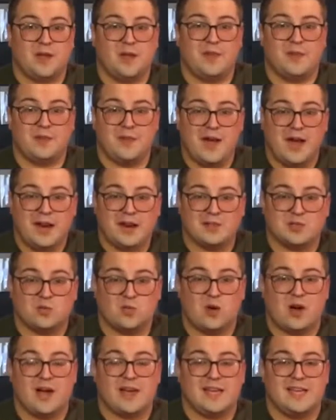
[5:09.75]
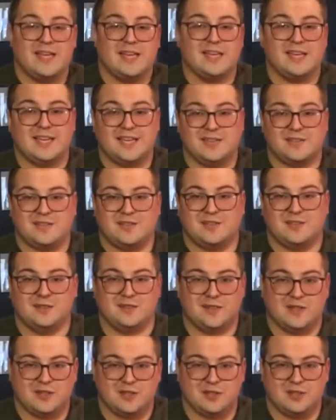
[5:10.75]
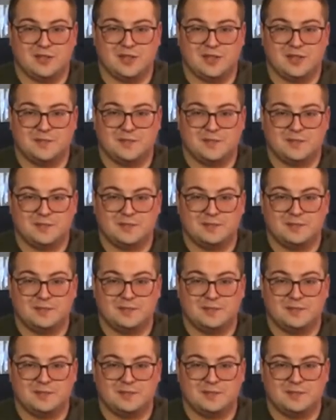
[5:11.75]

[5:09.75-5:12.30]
and that is why he gets the victory.